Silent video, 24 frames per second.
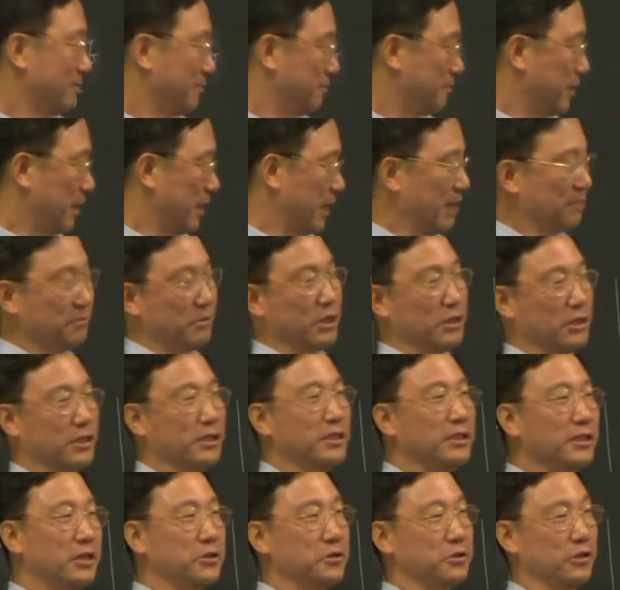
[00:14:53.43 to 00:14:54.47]
but I'm just
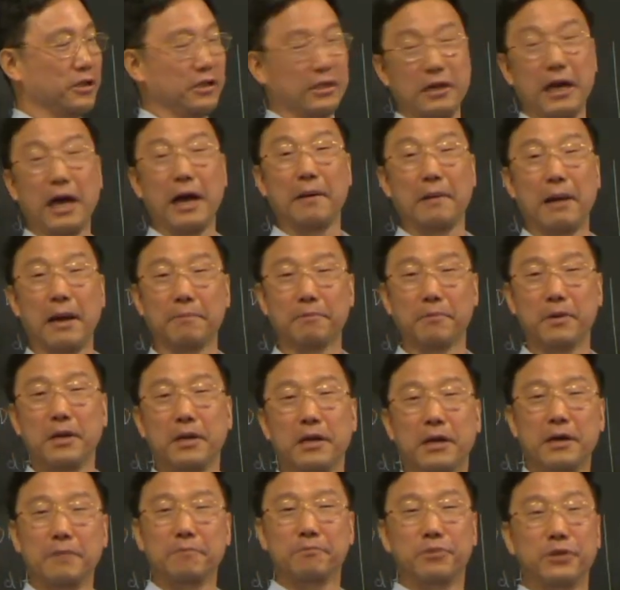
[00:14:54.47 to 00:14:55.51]
intentionally, I'm
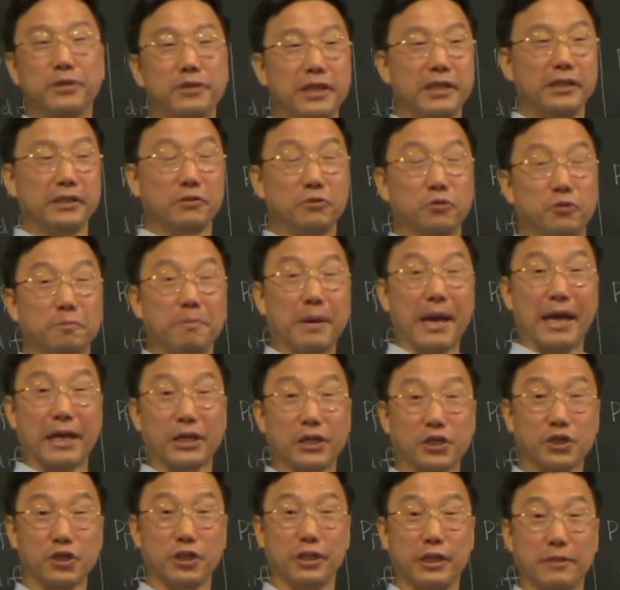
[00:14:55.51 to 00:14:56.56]
pretending to
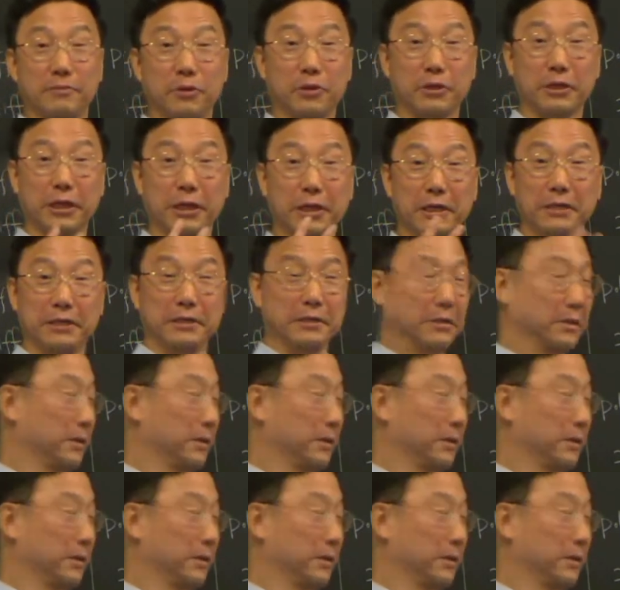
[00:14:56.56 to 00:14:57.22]
bash them, okay?